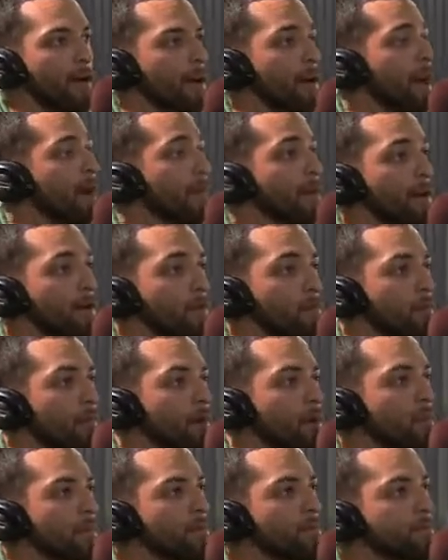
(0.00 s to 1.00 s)
combat
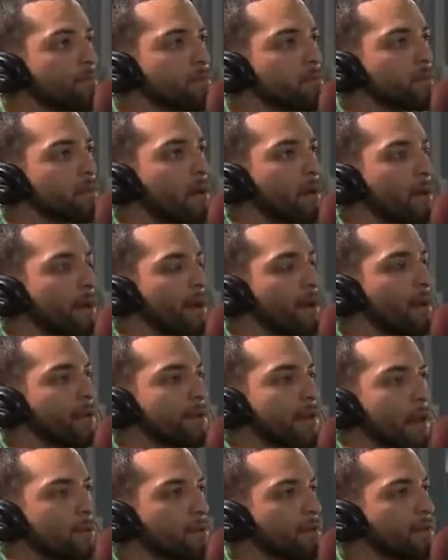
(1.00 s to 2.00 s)
deployment or any
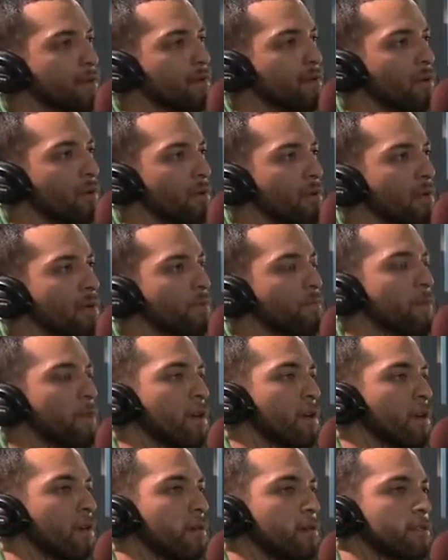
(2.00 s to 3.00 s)
type of deployment.
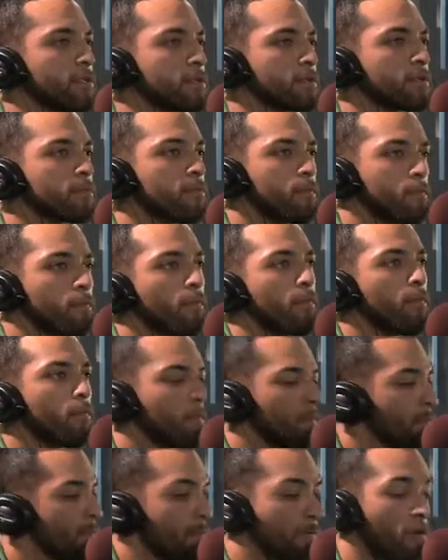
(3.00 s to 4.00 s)
Just
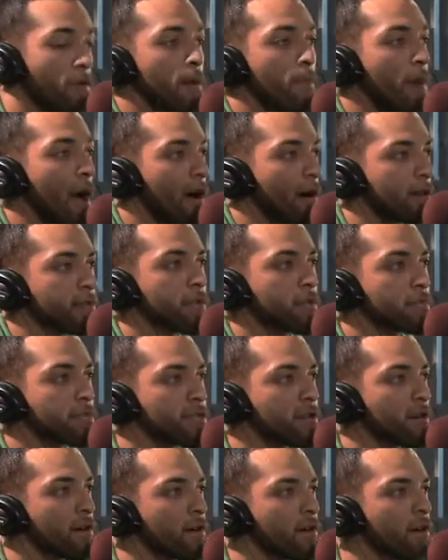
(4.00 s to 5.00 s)
for the parents, I'm
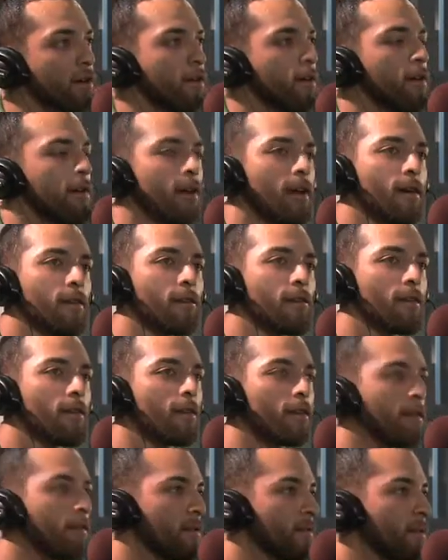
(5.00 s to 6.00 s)
sure, and
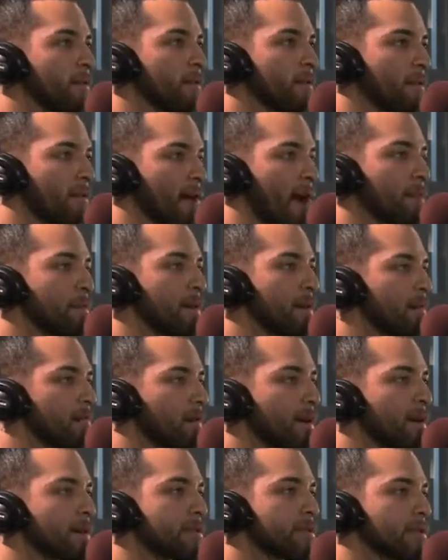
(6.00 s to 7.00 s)
for the family and
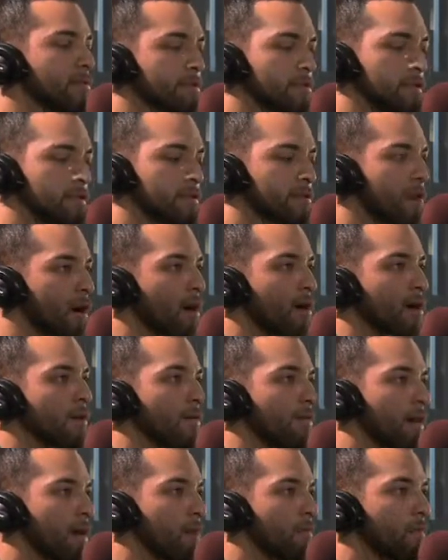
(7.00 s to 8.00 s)
friends, it's hard on
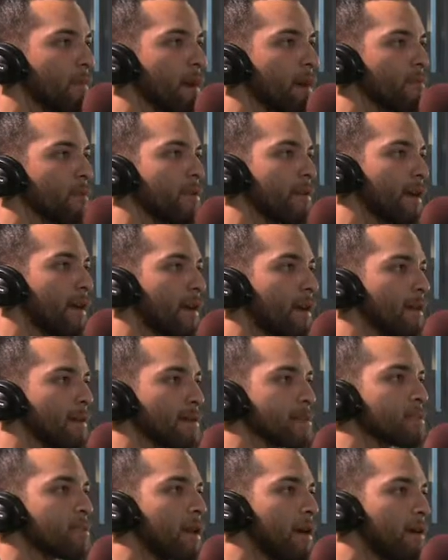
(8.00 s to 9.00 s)
them. I really can't
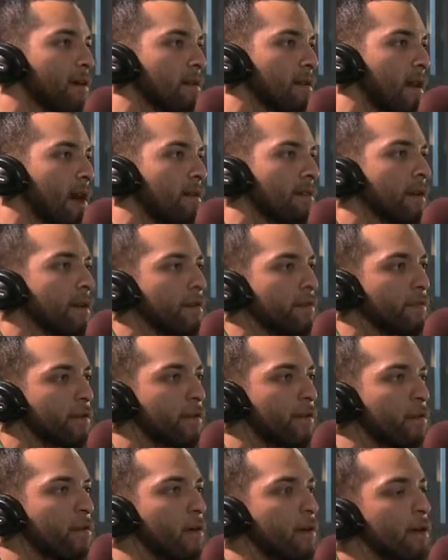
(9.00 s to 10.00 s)
explain how they
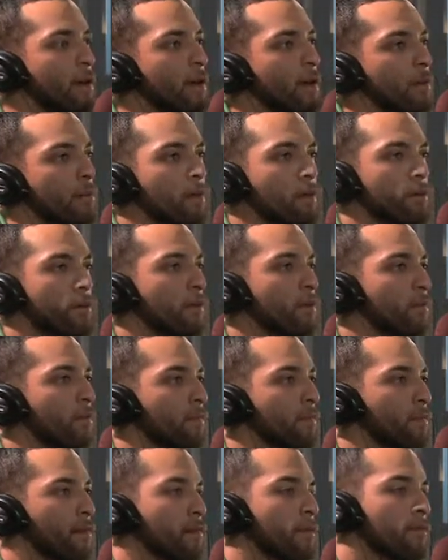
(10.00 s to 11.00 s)
feel. Yep. But
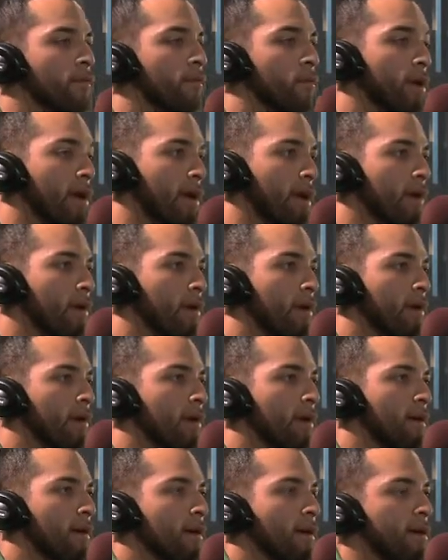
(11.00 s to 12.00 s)
for me,
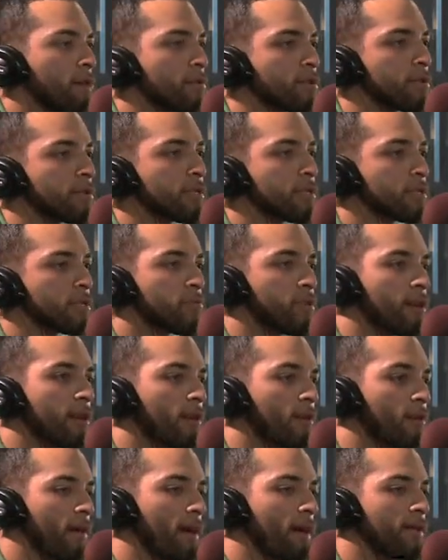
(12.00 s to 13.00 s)
it was really
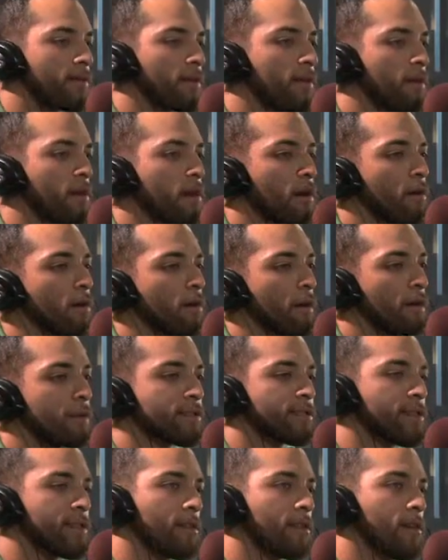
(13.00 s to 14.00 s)
great to know and
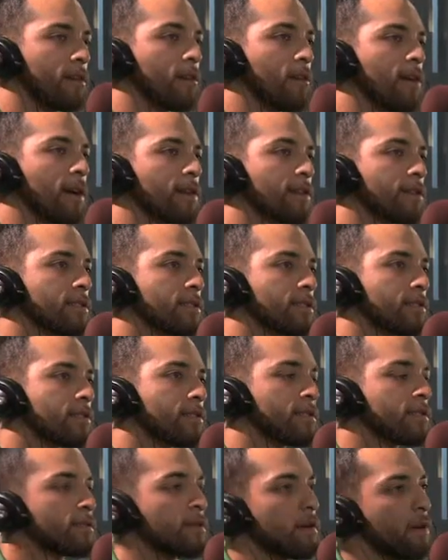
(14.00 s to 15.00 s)
see their
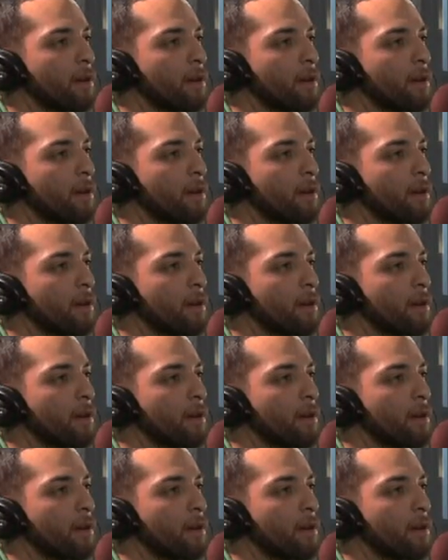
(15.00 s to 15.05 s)
faces